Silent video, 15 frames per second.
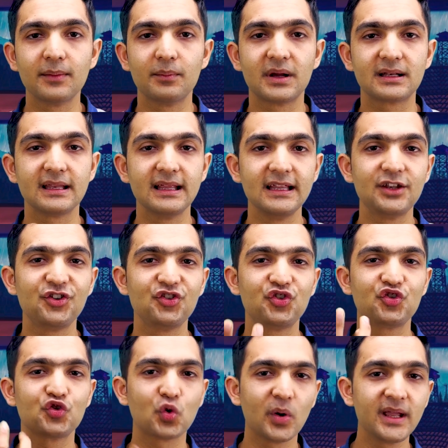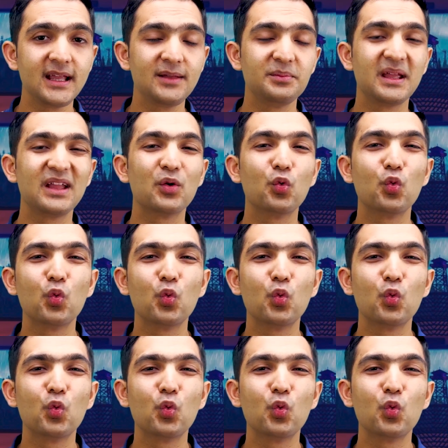but it's showing me